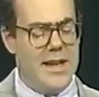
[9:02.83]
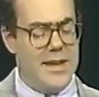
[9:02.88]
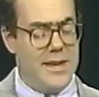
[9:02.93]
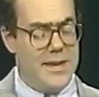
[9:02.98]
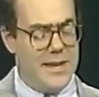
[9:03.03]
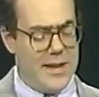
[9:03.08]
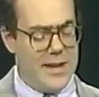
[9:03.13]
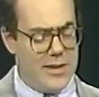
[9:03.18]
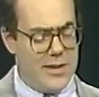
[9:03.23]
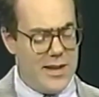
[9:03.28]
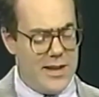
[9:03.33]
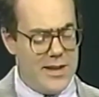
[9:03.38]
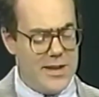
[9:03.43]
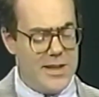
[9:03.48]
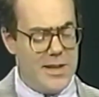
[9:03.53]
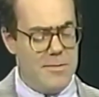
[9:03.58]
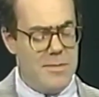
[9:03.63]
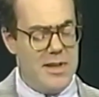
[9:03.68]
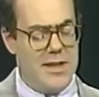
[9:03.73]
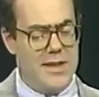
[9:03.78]
Their
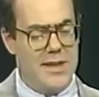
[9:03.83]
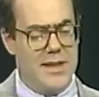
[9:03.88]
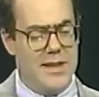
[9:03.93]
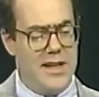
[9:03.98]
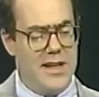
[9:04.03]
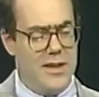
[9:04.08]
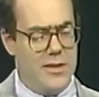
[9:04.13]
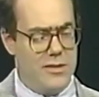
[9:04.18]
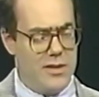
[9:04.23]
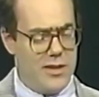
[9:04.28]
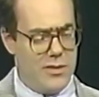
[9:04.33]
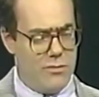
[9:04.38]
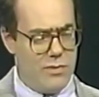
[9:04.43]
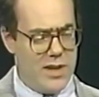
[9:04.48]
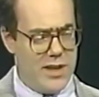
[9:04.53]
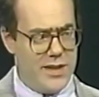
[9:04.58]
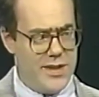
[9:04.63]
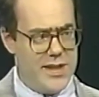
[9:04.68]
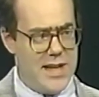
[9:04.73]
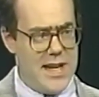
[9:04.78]
arguments are
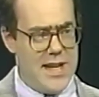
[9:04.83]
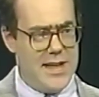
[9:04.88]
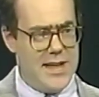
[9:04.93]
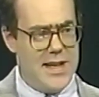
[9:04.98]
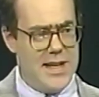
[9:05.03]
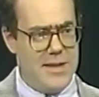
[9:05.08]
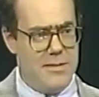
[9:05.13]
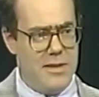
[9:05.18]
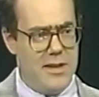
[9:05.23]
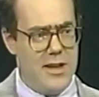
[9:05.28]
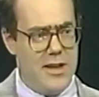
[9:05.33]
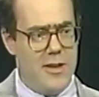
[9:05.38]
well taken,